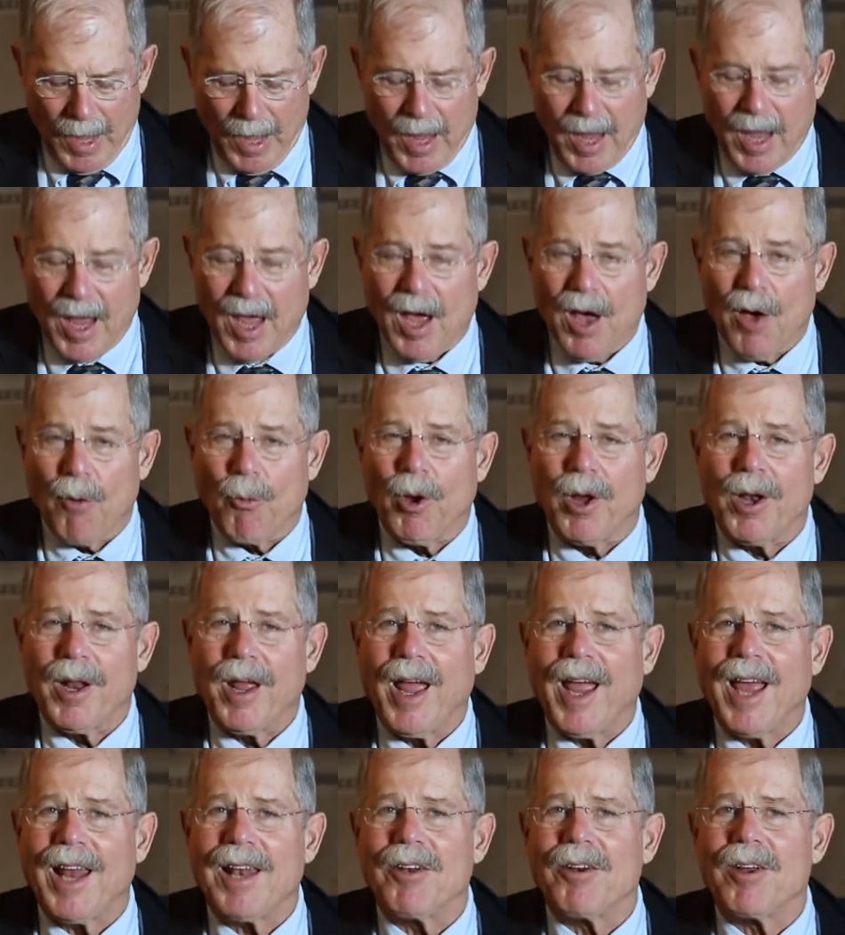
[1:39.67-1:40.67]
And what
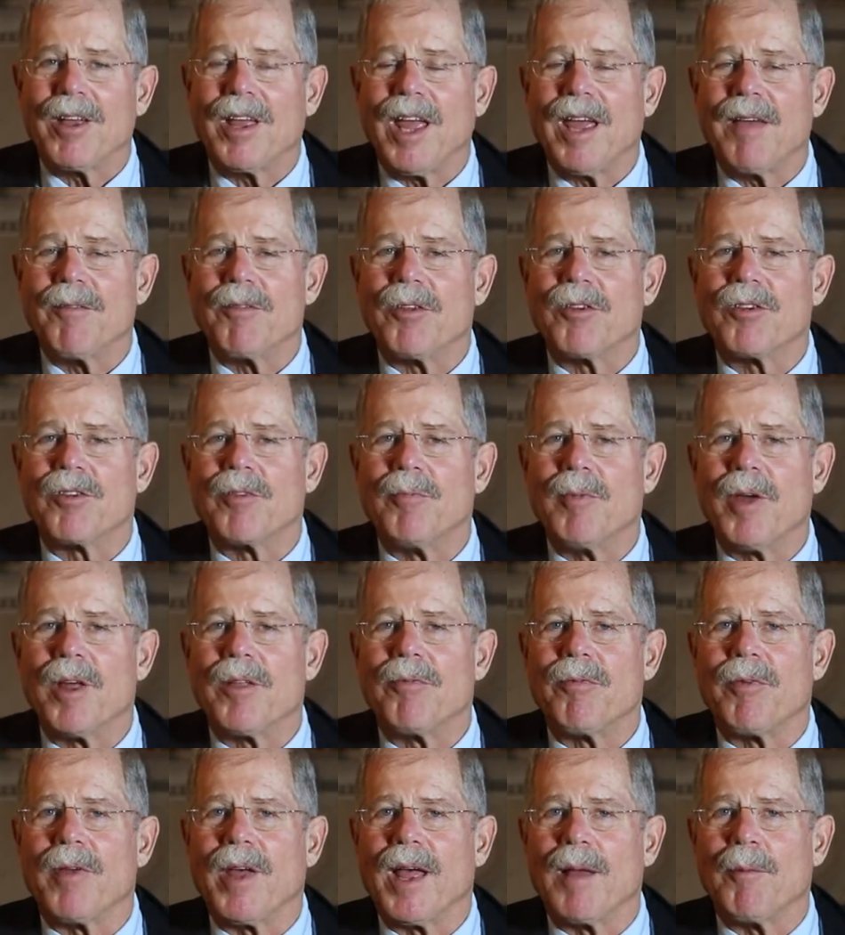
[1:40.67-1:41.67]
Adler gave the
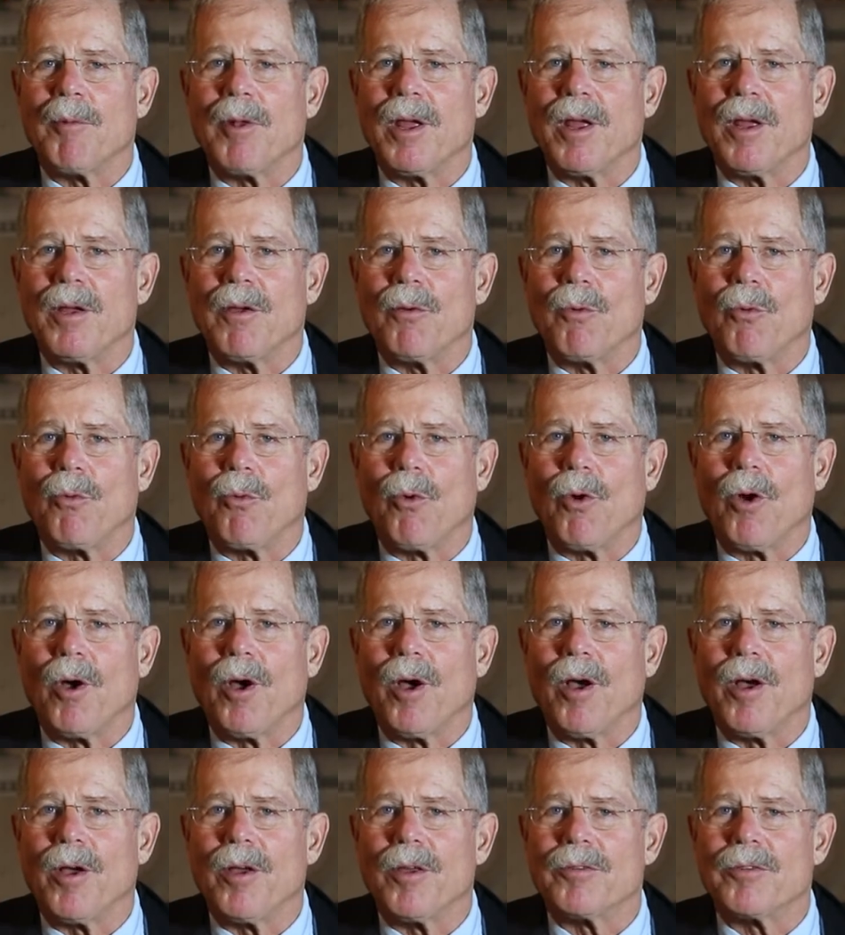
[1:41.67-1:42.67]
Smith family
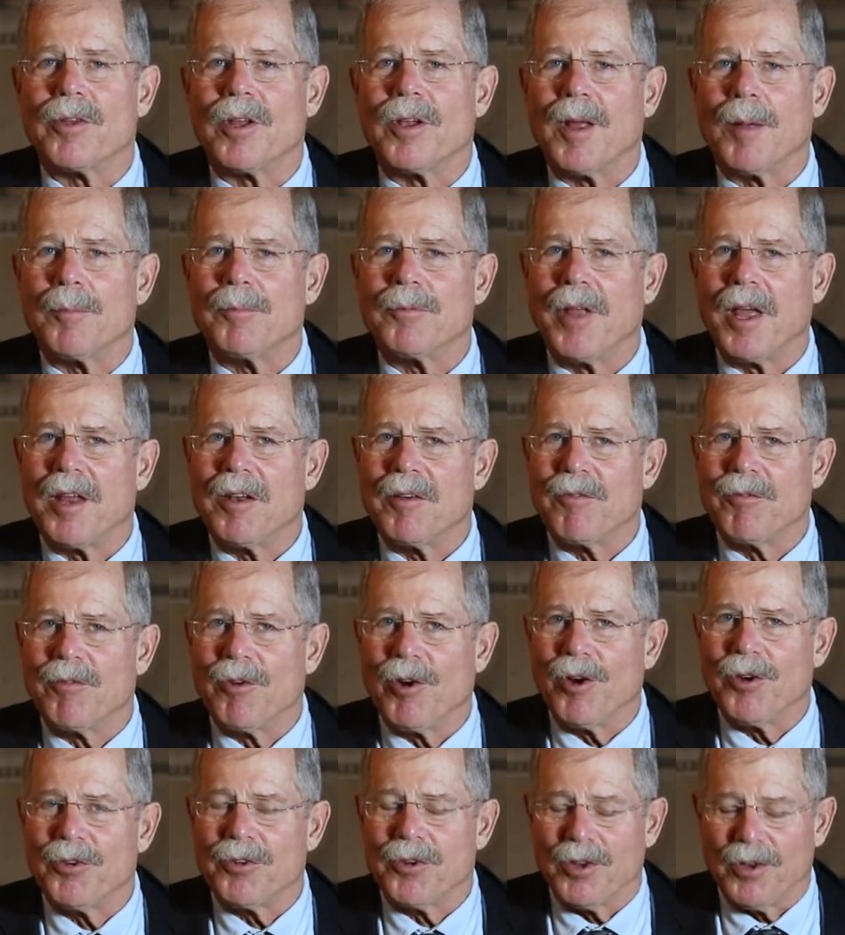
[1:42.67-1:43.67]
was an updated
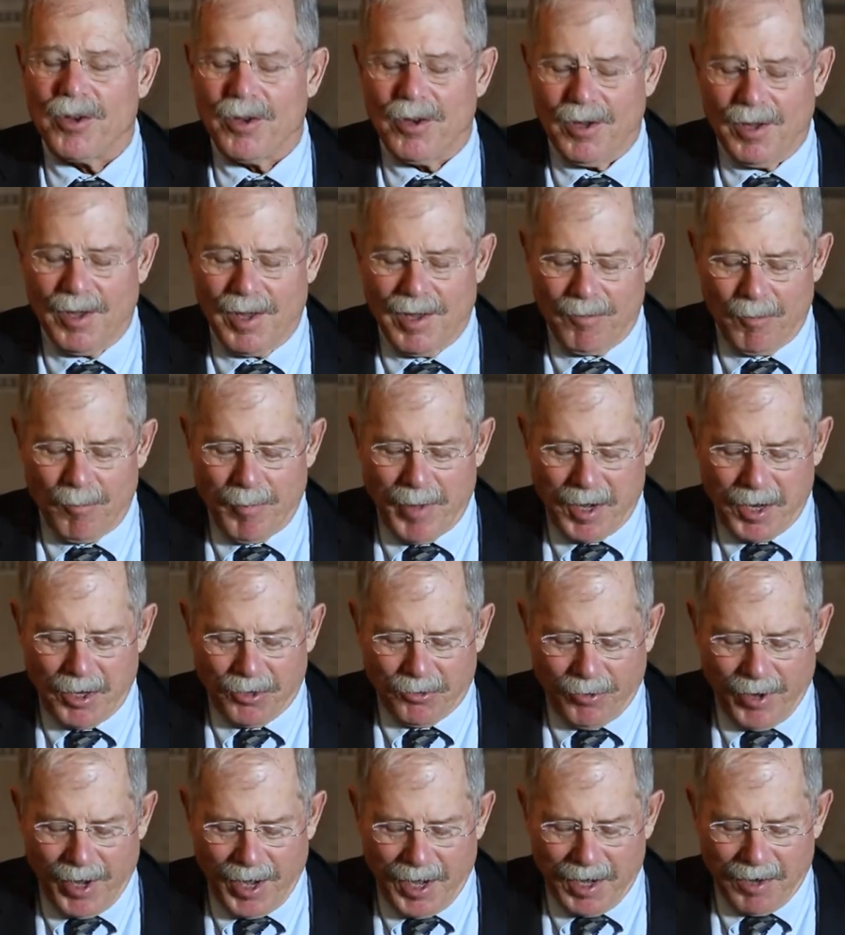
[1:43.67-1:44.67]
version of a
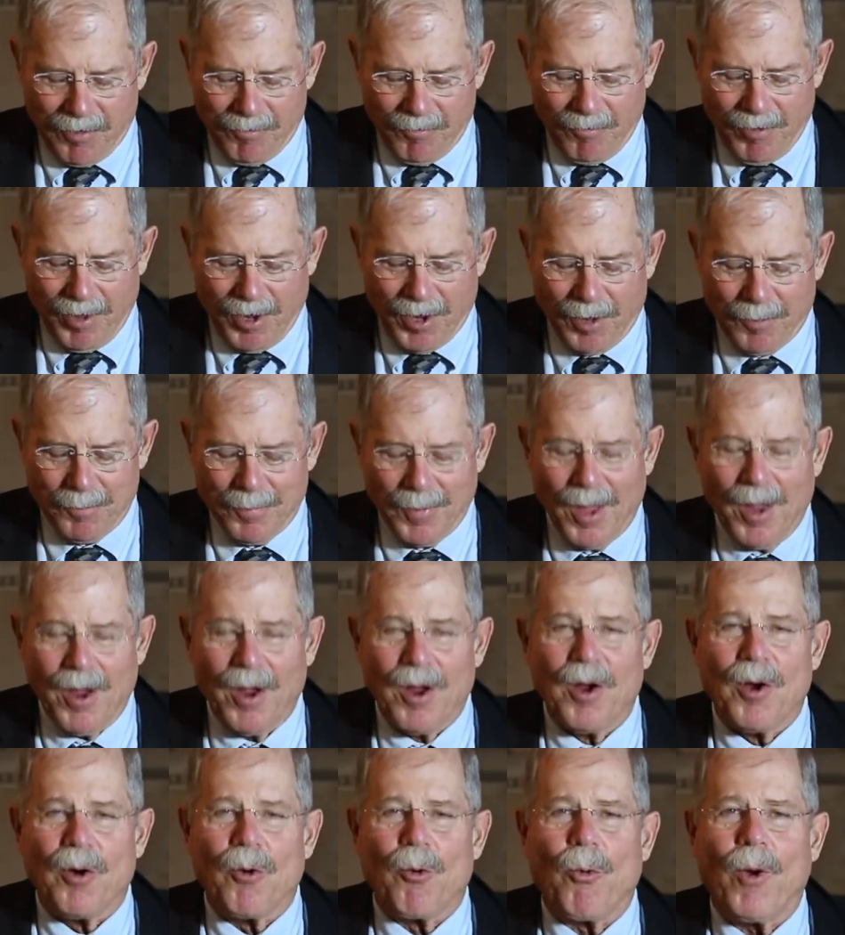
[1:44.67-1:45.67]
Mediterranean villa,
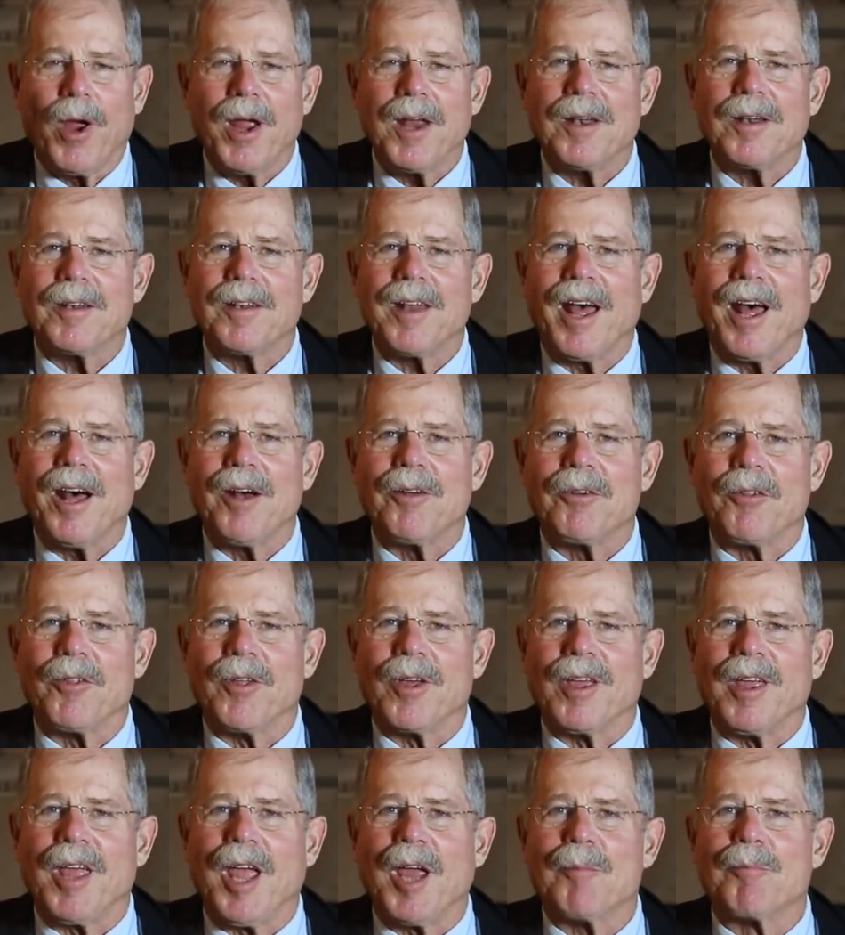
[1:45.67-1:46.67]
right down to the
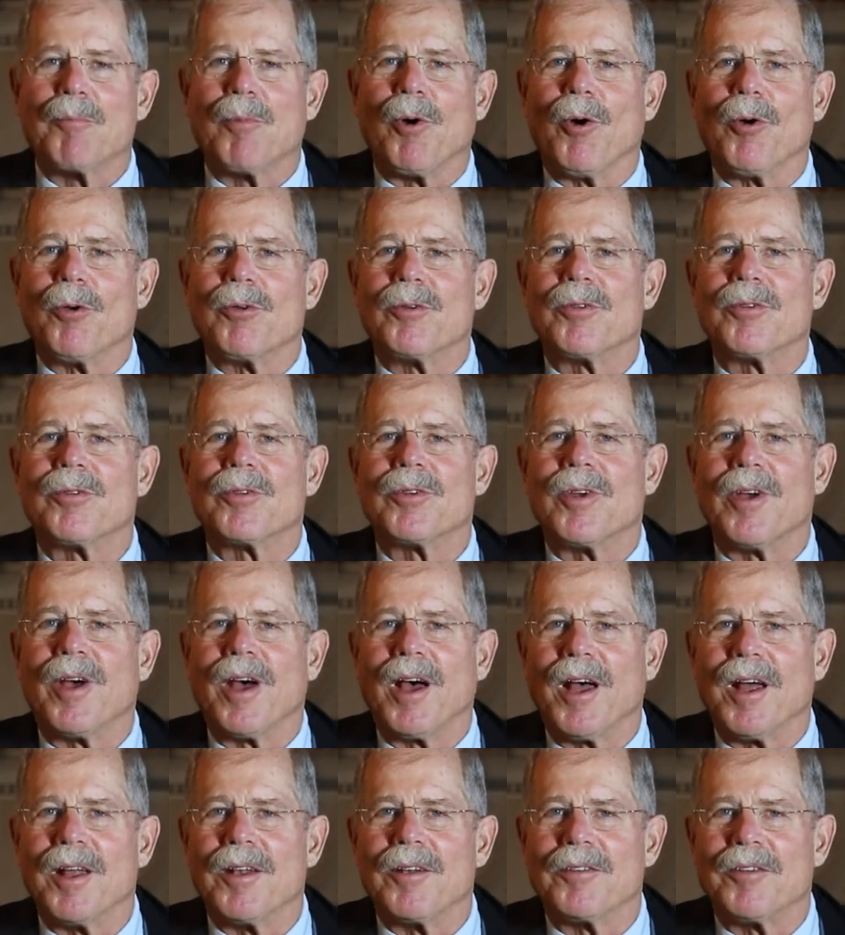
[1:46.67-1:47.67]
gate posts
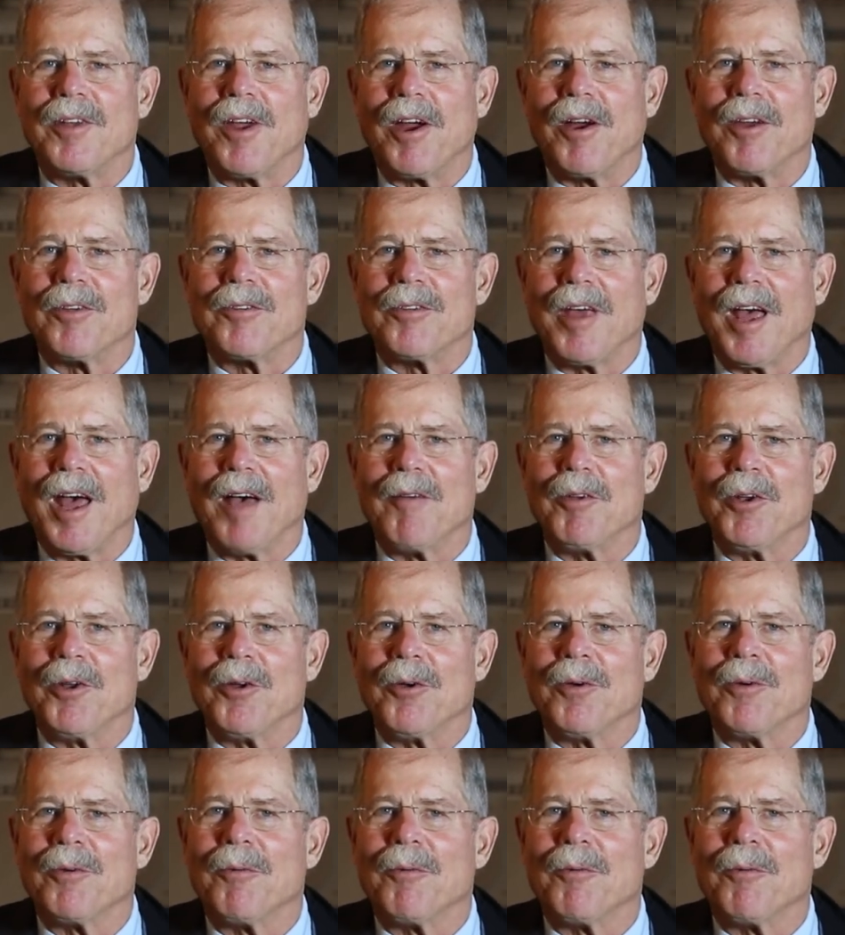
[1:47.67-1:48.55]
on Terrace Avenue.